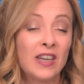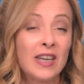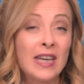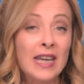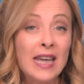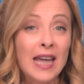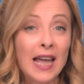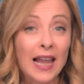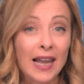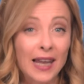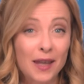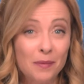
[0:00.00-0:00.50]

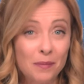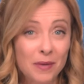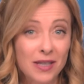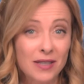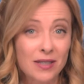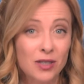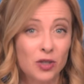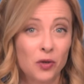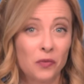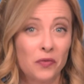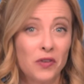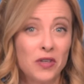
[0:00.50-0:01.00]
Key
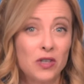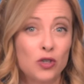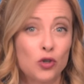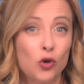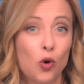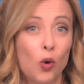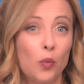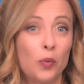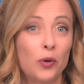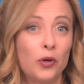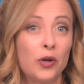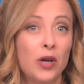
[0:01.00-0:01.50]
elements of
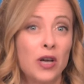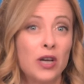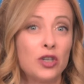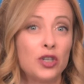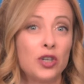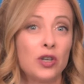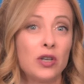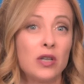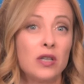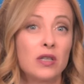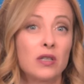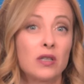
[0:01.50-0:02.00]
this
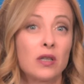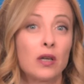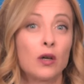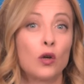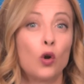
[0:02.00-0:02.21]
cooperation is